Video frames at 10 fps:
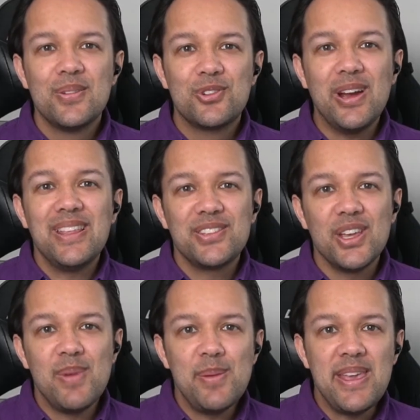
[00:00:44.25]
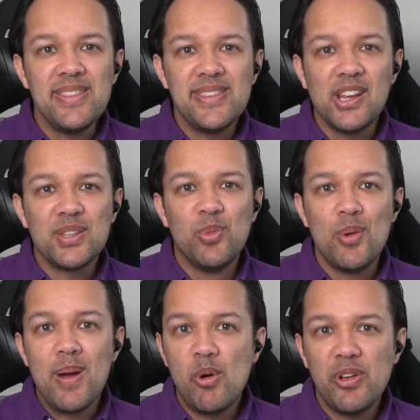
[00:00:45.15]
Great. So maybe you can tell us
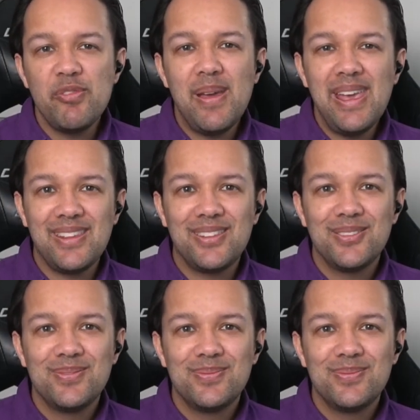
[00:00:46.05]
more about what you've made.